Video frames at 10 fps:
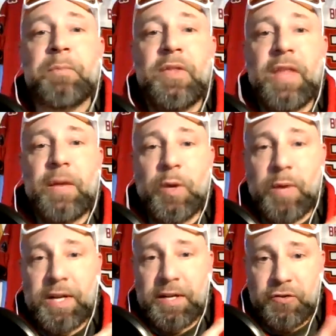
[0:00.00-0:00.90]
Then we
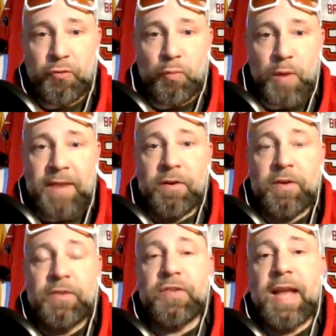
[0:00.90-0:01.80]
went into
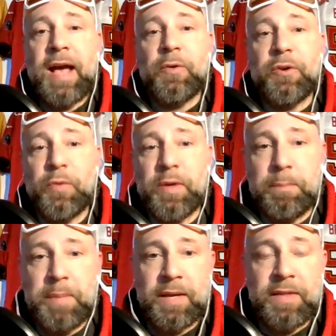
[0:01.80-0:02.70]
waivers and how you can
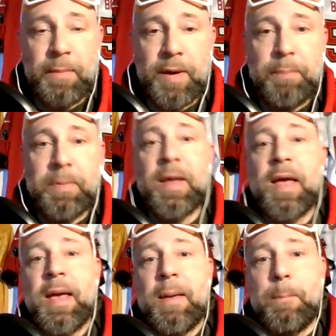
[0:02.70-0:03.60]
pick them up
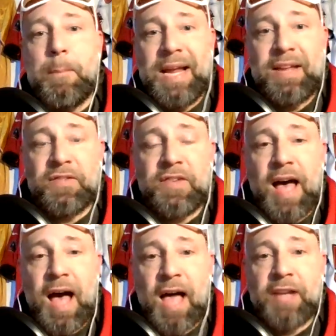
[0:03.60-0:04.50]
based
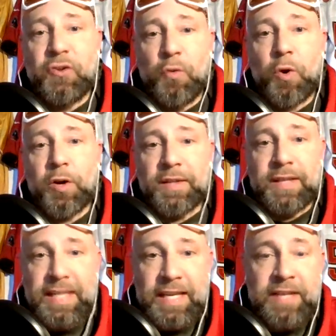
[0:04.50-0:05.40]
on your
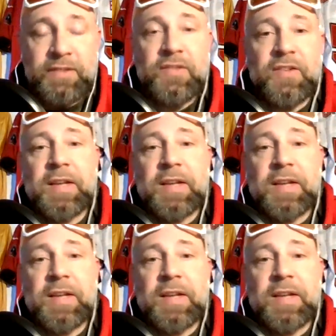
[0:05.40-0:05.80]
league's